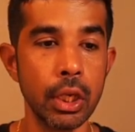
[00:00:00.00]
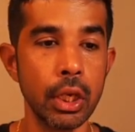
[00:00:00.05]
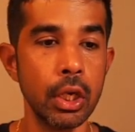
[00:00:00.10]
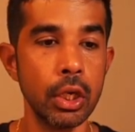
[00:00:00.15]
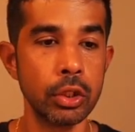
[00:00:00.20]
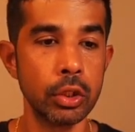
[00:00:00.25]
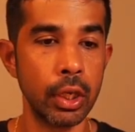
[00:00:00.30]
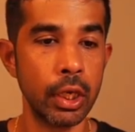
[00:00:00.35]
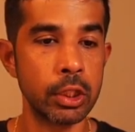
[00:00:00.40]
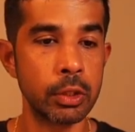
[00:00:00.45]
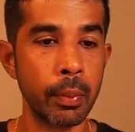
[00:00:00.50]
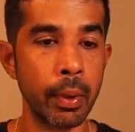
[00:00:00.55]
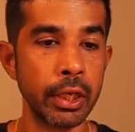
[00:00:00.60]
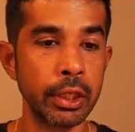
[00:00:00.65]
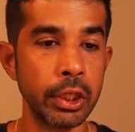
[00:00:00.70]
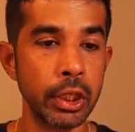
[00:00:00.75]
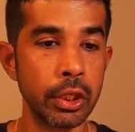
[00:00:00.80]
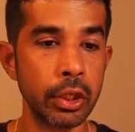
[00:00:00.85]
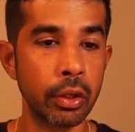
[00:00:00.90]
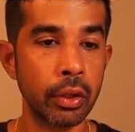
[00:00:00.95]
So let's make
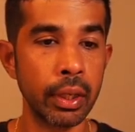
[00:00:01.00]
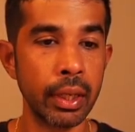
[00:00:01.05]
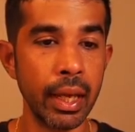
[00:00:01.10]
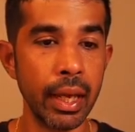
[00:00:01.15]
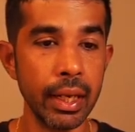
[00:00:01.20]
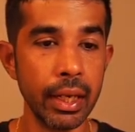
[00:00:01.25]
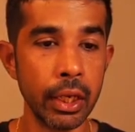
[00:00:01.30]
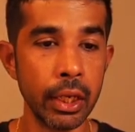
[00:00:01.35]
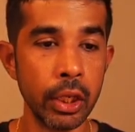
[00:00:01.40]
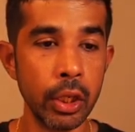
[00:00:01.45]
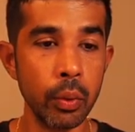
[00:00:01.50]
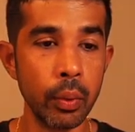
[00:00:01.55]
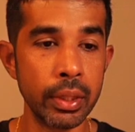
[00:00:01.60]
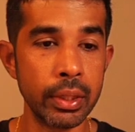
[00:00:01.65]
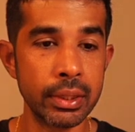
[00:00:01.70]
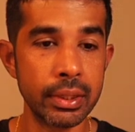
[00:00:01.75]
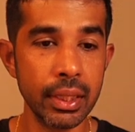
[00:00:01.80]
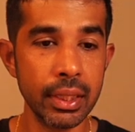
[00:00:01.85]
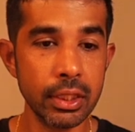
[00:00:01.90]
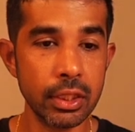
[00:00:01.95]
sure to create a new
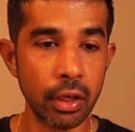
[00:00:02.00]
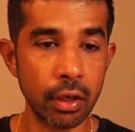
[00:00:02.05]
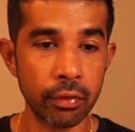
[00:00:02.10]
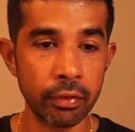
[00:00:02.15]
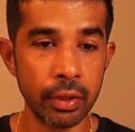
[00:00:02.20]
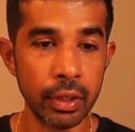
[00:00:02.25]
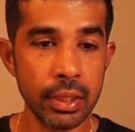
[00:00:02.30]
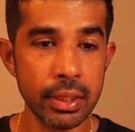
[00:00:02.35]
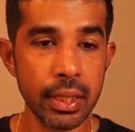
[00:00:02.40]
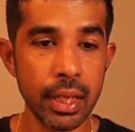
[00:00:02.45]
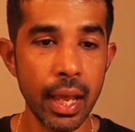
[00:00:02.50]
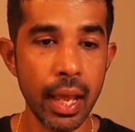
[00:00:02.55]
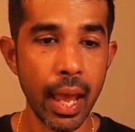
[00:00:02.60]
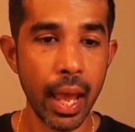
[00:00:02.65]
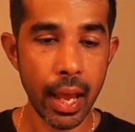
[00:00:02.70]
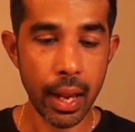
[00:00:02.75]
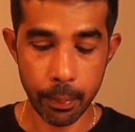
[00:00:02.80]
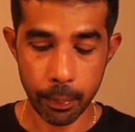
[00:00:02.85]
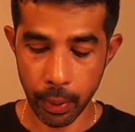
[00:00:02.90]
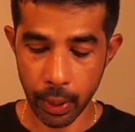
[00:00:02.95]
instance of this
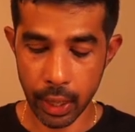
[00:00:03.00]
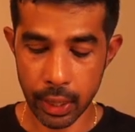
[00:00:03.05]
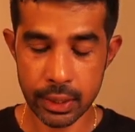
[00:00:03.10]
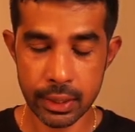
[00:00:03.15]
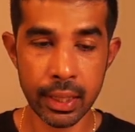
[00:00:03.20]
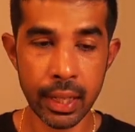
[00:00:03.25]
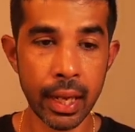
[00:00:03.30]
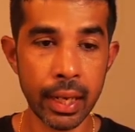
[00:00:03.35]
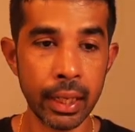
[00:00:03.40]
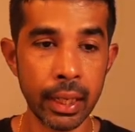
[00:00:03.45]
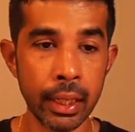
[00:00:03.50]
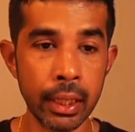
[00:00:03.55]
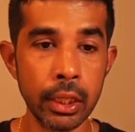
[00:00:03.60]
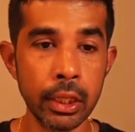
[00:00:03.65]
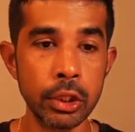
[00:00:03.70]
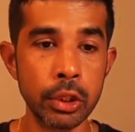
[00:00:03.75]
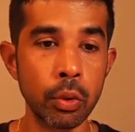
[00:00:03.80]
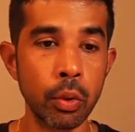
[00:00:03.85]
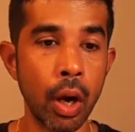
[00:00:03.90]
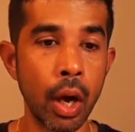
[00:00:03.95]
and pass that
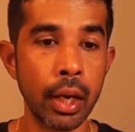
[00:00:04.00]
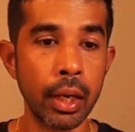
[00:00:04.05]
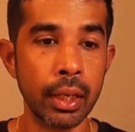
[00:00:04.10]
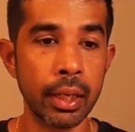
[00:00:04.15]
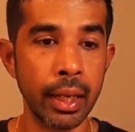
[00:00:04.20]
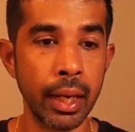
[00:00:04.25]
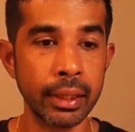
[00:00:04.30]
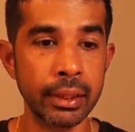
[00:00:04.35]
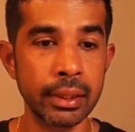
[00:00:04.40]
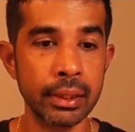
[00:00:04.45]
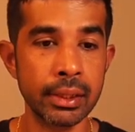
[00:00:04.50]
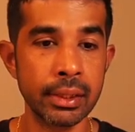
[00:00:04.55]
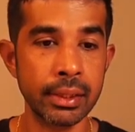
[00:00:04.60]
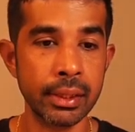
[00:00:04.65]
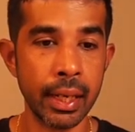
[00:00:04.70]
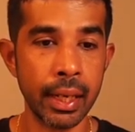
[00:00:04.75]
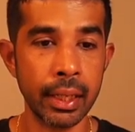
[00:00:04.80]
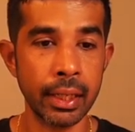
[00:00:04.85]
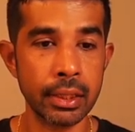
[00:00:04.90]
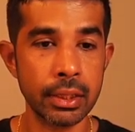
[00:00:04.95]
into our connection
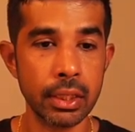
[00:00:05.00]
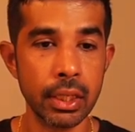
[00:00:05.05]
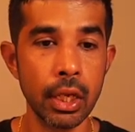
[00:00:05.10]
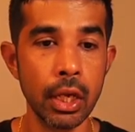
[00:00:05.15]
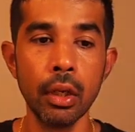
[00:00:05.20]
settings.